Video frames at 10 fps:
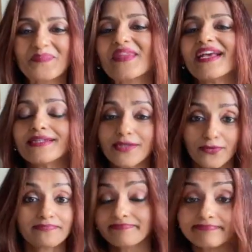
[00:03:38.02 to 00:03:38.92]
So
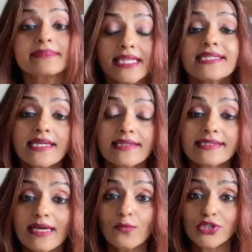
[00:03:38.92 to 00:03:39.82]
let's
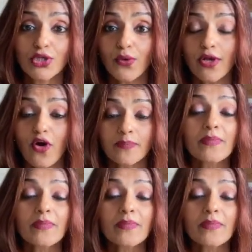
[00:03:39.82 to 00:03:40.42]
understand what's going on.